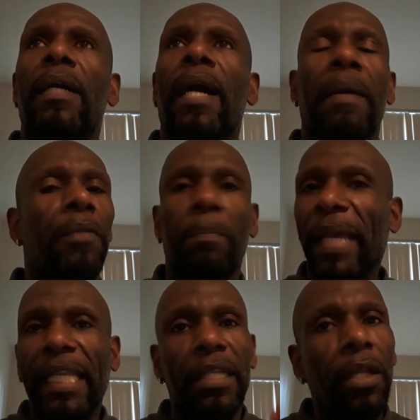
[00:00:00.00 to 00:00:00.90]
I'm not
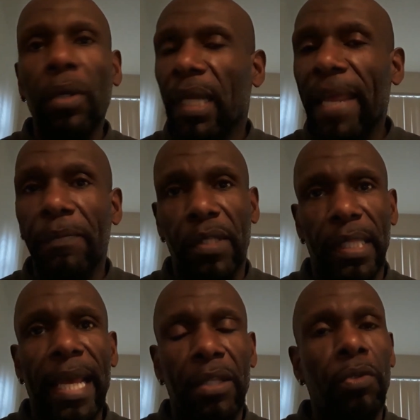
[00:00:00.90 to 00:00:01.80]
making no claim to
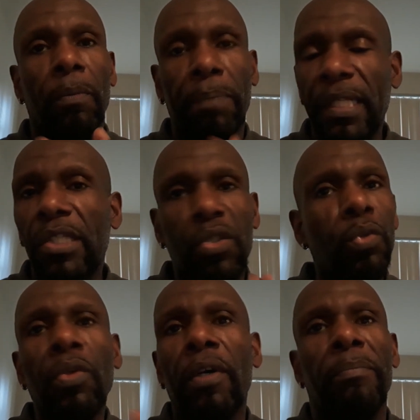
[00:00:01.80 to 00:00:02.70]
that at all. Please
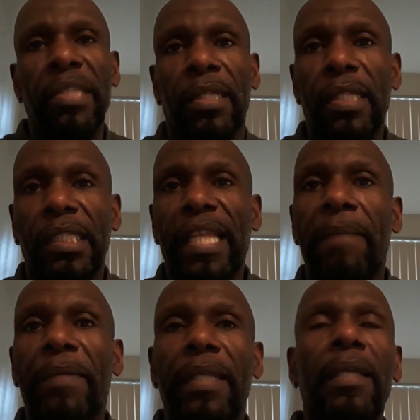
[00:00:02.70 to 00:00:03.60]
do not
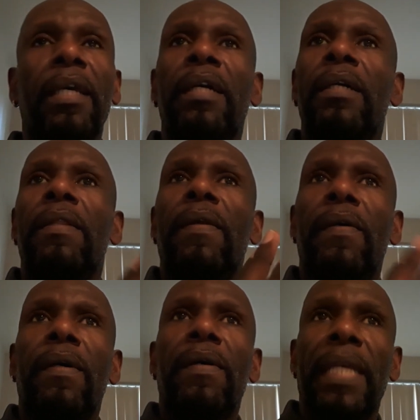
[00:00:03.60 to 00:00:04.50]
misunderstand me.
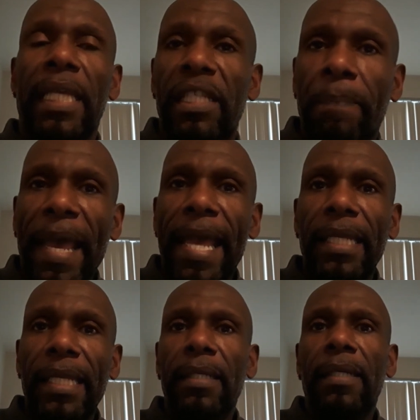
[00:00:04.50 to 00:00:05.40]
It is
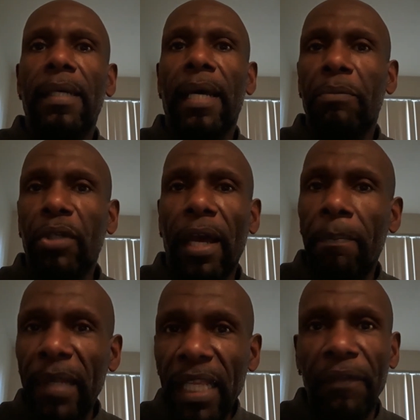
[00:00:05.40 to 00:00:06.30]
bad. I
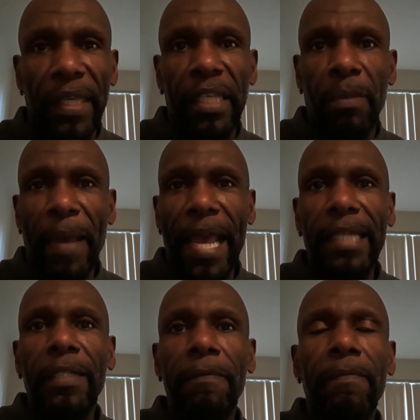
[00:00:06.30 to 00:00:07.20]
believe it is
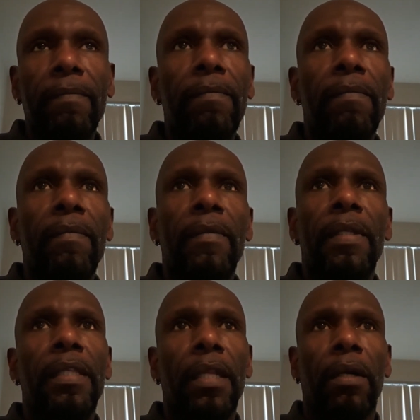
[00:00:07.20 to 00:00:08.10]
bad.
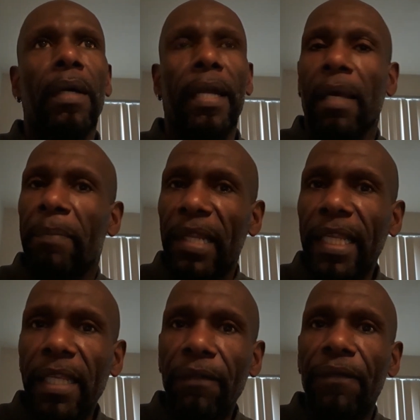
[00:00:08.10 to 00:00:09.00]
You know, and I
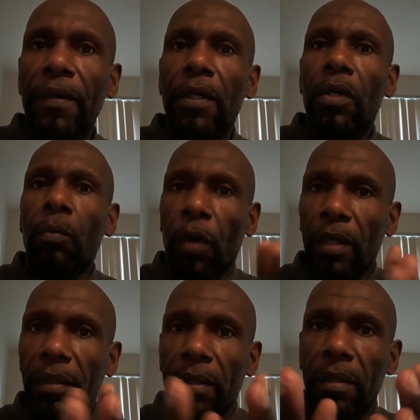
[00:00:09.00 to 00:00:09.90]
believe what